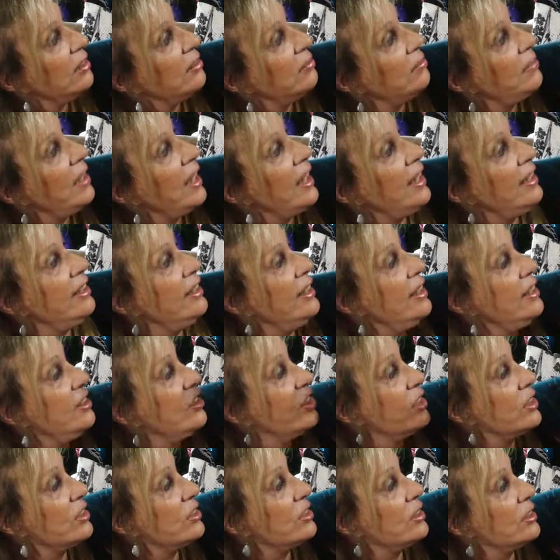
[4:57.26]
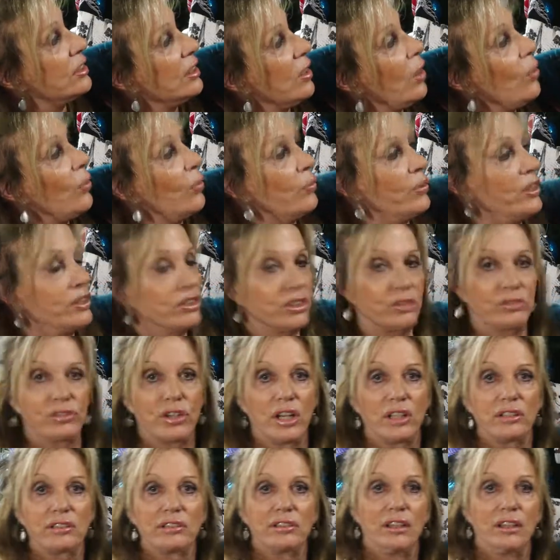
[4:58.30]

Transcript: made in just, oh, there's the front.